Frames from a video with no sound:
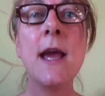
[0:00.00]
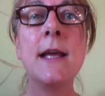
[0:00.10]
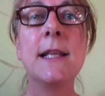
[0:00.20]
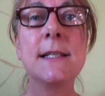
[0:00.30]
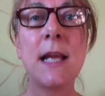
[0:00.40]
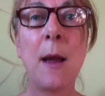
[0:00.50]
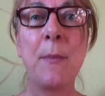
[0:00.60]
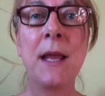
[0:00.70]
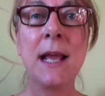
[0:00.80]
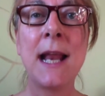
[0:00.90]
this
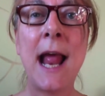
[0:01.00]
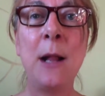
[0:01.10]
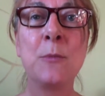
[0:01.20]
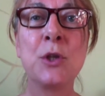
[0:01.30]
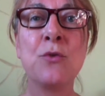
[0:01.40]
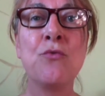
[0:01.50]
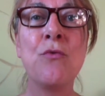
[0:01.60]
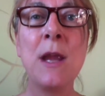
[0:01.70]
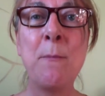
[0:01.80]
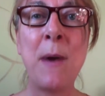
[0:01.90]
tapping can help to
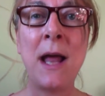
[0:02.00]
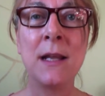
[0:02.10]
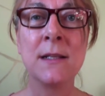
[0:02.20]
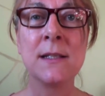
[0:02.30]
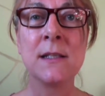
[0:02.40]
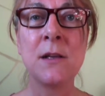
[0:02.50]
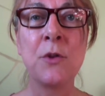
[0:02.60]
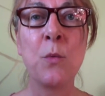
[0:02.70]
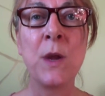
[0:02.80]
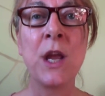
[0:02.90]
rebalance so
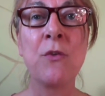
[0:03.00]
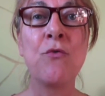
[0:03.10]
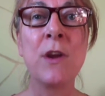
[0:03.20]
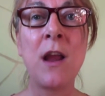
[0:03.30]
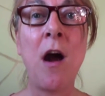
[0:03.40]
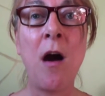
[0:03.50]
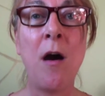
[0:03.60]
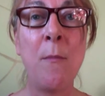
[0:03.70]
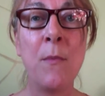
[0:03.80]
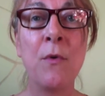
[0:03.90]
that we can
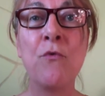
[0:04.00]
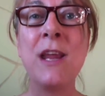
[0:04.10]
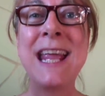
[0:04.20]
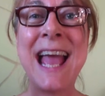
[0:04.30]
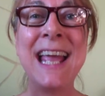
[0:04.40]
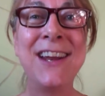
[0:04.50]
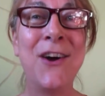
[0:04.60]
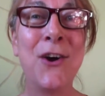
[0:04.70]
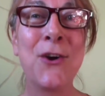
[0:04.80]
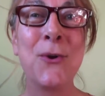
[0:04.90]
recalm, regain
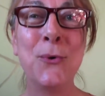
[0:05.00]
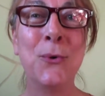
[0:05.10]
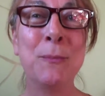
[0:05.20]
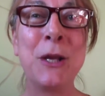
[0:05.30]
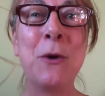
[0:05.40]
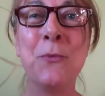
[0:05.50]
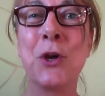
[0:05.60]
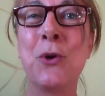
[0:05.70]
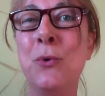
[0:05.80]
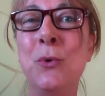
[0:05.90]
our cool, become the
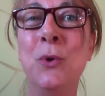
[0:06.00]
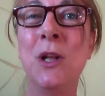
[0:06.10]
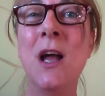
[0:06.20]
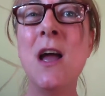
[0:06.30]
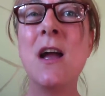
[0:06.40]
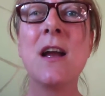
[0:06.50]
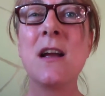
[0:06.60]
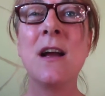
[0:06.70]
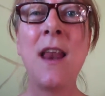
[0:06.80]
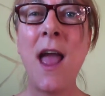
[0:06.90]
cool,
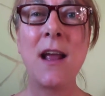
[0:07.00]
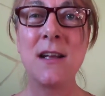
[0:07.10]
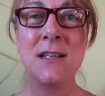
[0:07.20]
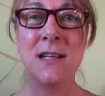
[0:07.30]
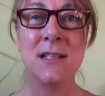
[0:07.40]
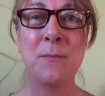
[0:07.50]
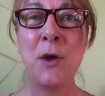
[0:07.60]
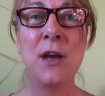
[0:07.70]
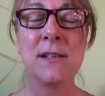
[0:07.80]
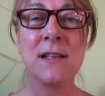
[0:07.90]
collected
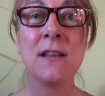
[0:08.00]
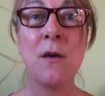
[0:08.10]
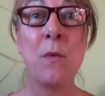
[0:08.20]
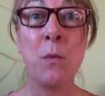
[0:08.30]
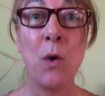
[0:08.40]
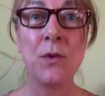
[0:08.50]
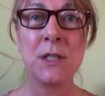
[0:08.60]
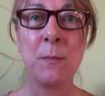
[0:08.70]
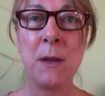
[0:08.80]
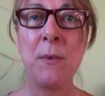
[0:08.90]
person that we want
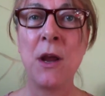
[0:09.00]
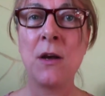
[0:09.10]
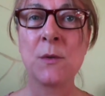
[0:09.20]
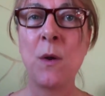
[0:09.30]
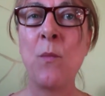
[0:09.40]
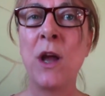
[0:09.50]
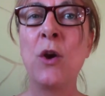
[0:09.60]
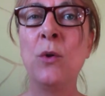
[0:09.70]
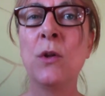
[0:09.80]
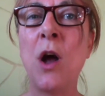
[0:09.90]
to be, because when we're
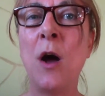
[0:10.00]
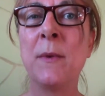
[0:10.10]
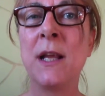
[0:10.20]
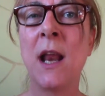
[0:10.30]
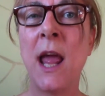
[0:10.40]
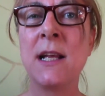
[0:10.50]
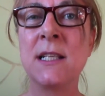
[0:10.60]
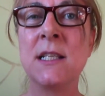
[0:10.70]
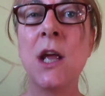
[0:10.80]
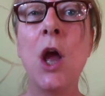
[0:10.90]
cool, calm and
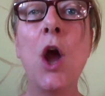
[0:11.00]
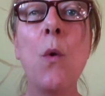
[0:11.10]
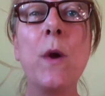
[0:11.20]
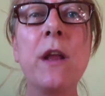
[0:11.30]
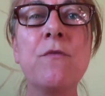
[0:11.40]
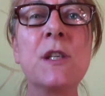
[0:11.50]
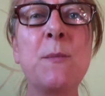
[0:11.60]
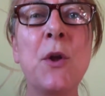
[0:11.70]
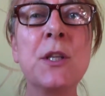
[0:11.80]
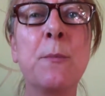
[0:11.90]
collected, we can
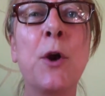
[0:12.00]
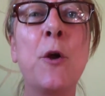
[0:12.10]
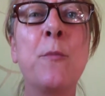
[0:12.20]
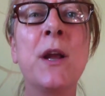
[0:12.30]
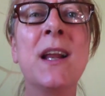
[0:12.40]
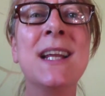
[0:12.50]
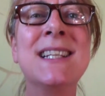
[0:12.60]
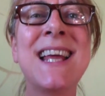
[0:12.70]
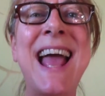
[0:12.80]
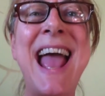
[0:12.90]
respond appropriately
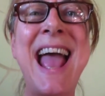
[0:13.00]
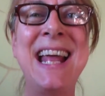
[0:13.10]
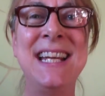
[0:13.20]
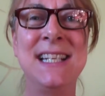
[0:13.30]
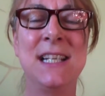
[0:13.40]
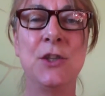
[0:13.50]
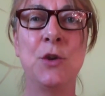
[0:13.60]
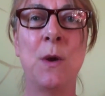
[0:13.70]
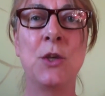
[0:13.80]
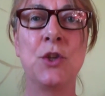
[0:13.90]
to any
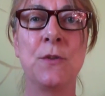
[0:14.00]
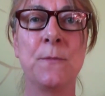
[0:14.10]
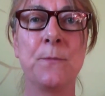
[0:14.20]
situation.